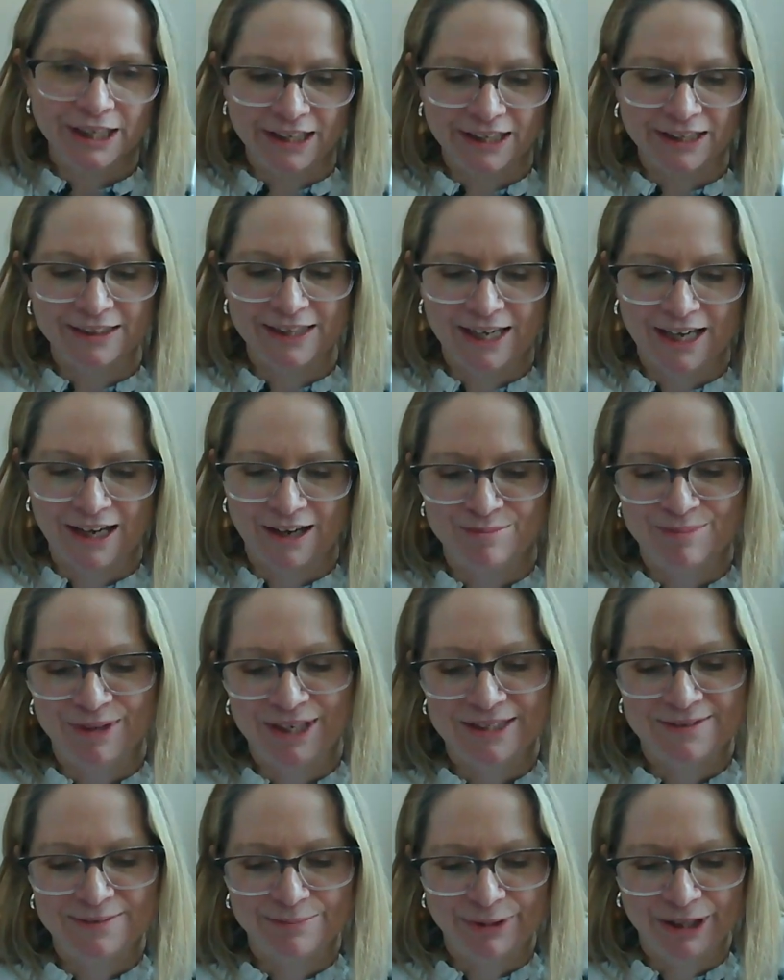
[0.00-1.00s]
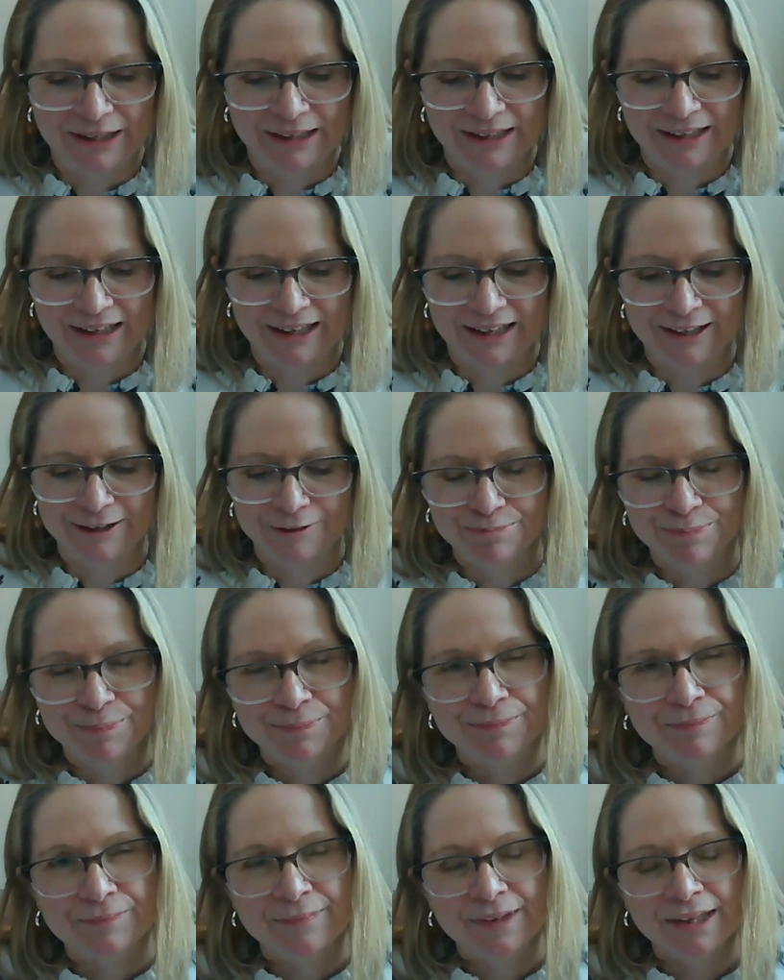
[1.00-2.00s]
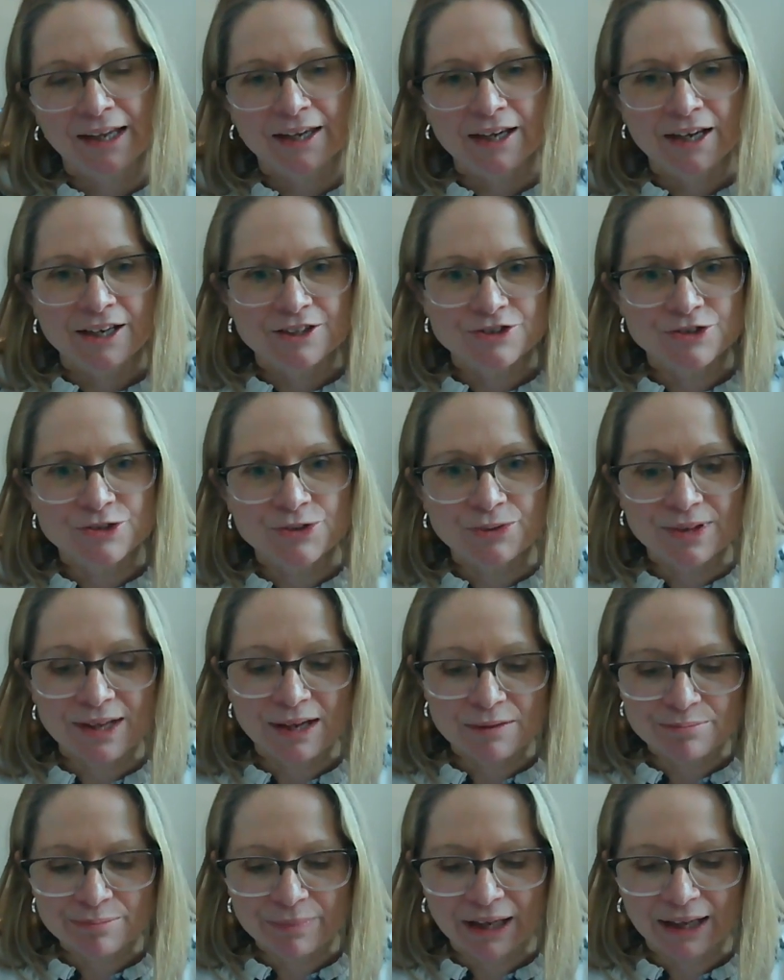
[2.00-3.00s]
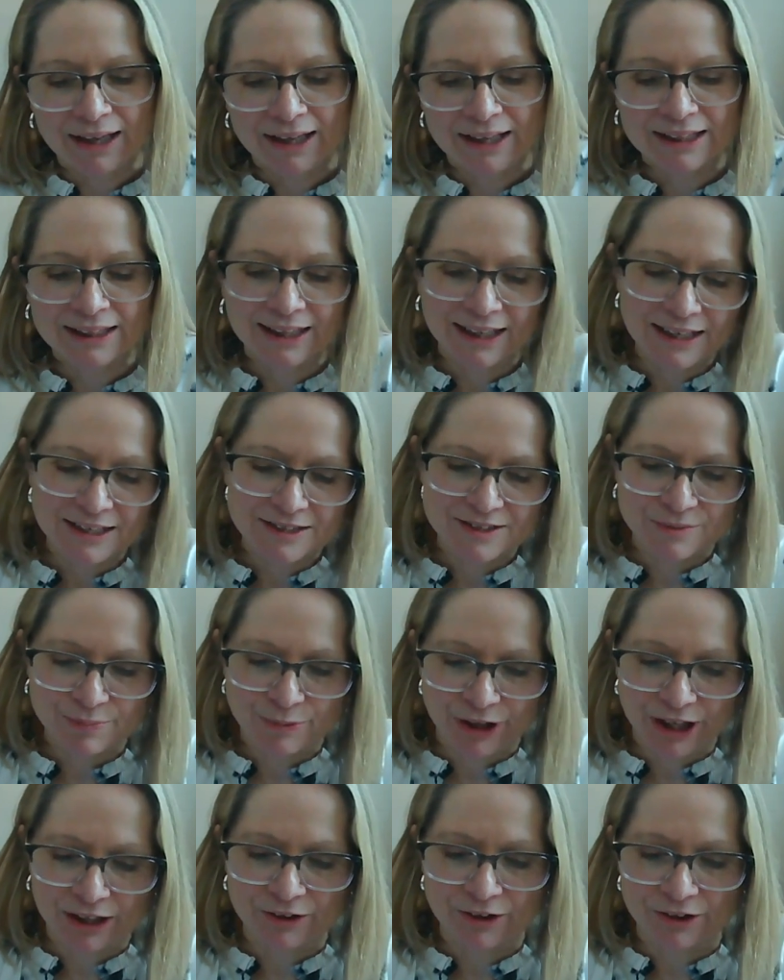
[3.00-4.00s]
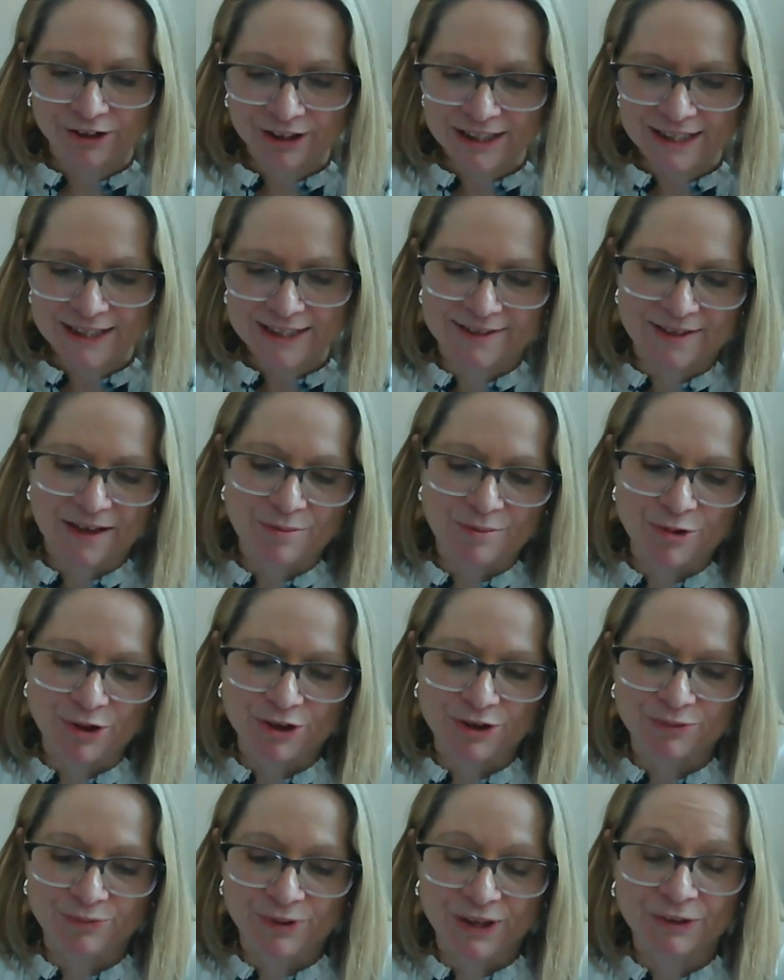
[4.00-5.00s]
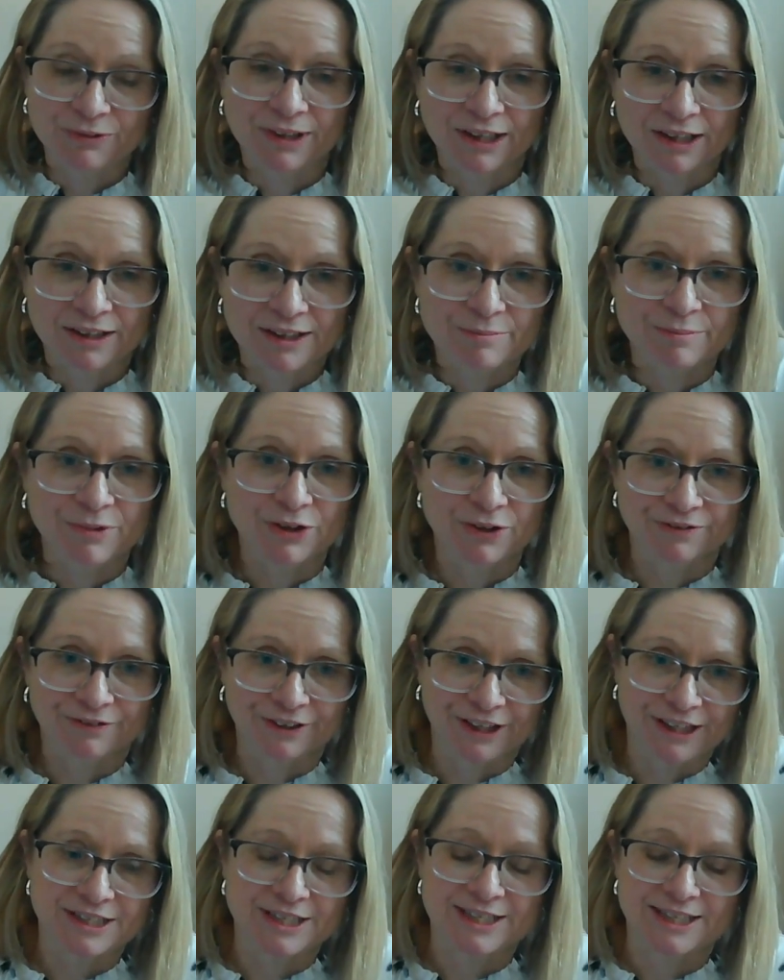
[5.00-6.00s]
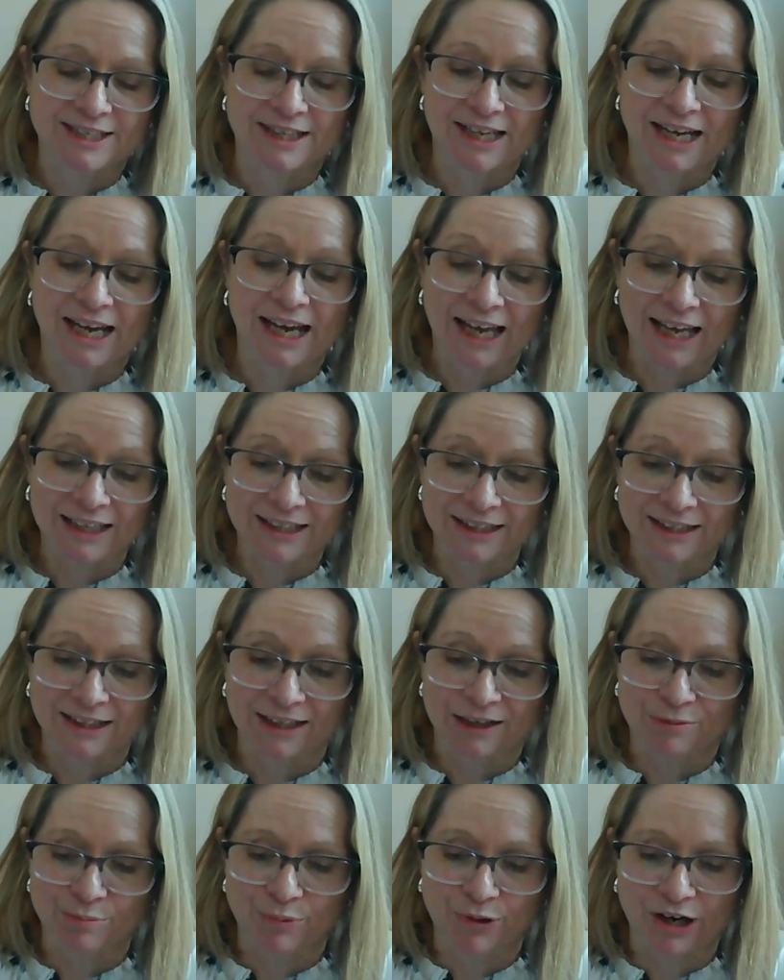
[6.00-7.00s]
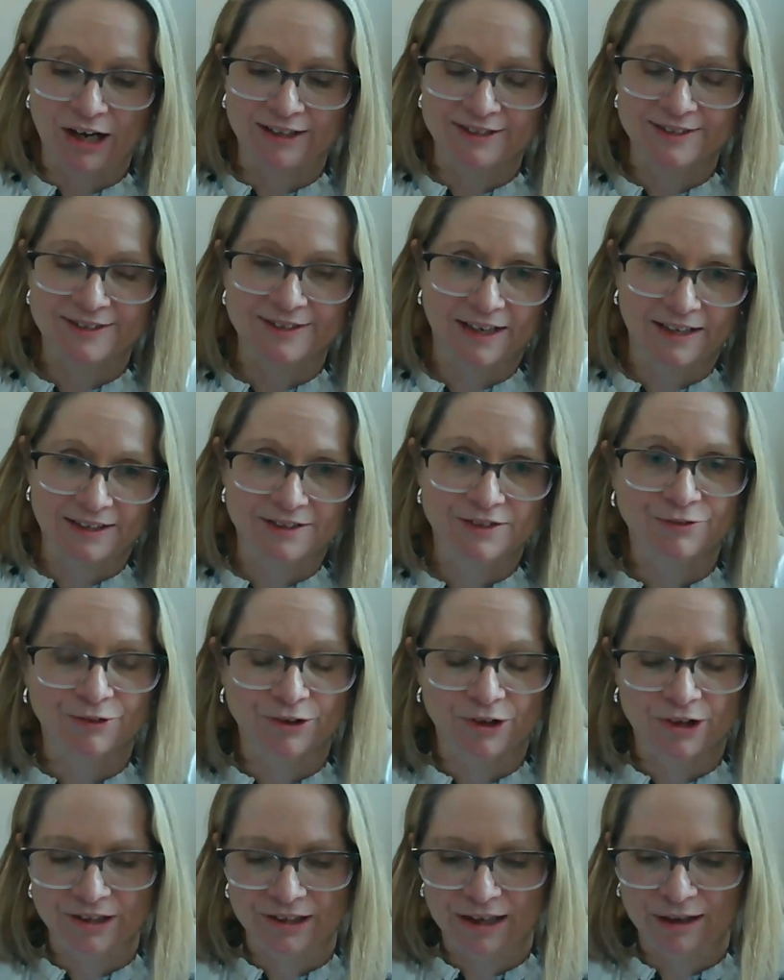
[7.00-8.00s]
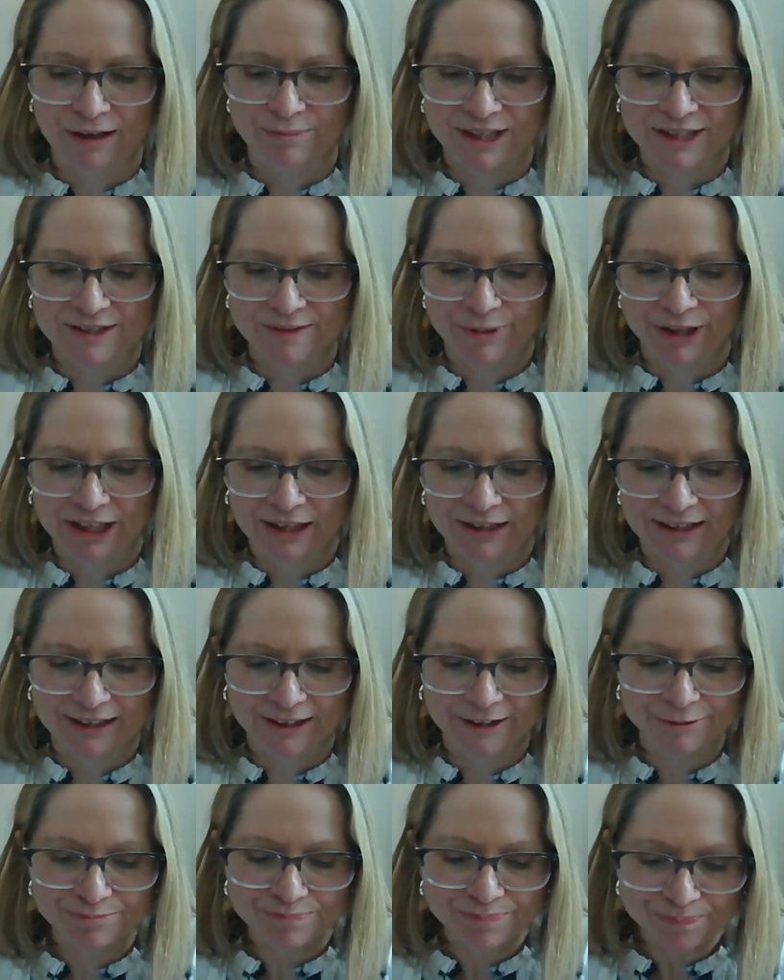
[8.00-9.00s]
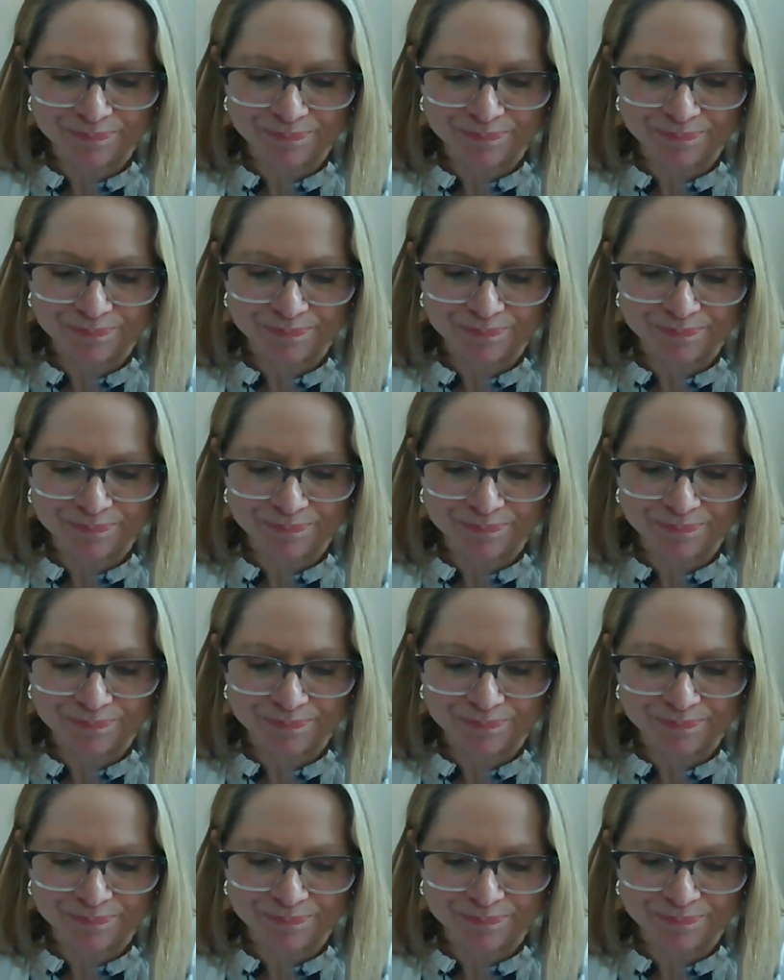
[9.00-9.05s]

in the MSPE. So then by late spring, early summer, we really move into the editing process for our MSPE.